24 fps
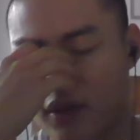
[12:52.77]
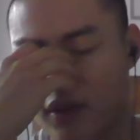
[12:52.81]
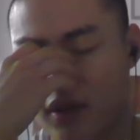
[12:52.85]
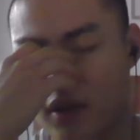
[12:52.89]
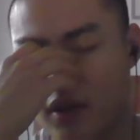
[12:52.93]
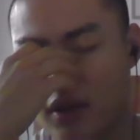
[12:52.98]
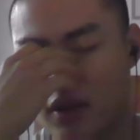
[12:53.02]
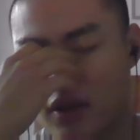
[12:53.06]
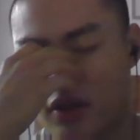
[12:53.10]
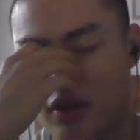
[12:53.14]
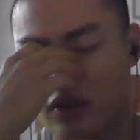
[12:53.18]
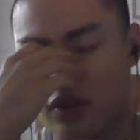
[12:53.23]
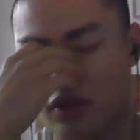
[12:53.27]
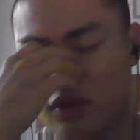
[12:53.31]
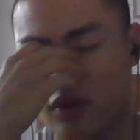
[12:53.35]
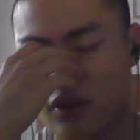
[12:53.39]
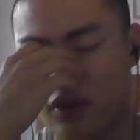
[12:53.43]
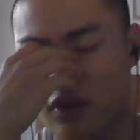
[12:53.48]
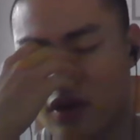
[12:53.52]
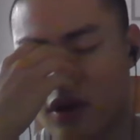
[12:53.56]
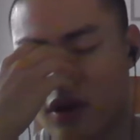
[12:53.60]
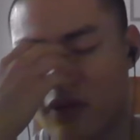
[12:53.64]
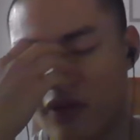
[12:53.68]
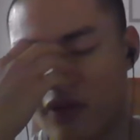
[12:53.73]
Sort
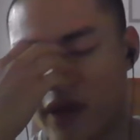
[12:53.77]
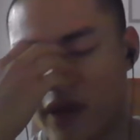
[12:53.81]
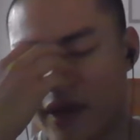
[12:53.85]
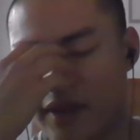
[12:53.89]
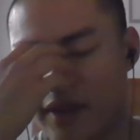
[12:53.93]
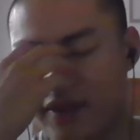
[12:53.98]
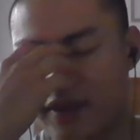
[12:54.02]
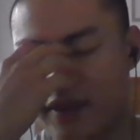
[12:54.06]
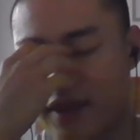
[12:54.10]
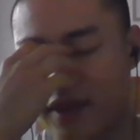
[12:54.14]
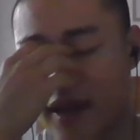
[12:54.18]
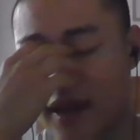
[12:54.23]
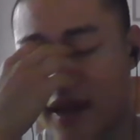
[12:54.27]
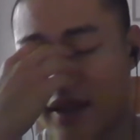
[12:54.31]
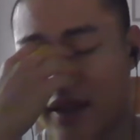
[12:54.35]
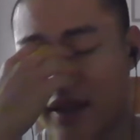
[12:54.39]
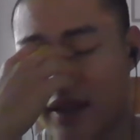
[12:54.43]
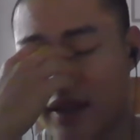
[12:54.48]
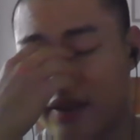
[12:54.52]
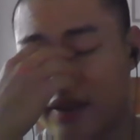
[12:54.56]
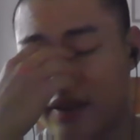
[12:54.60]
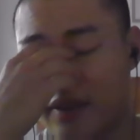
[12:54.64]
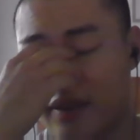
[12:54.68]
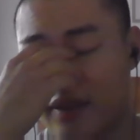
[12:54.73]
of
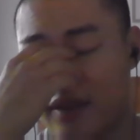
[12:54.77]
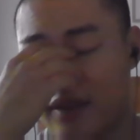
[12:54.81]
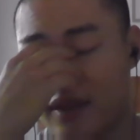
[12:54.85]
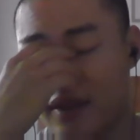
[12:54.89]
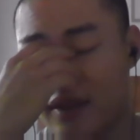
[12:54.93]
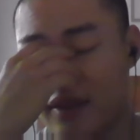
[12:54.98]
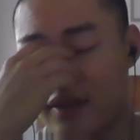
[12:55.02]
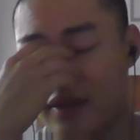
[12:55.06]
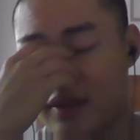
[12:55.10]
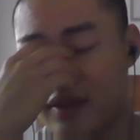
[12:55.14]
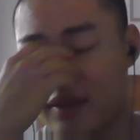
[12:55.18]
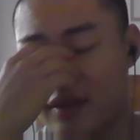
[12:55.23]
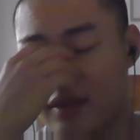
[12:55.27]
exciting things.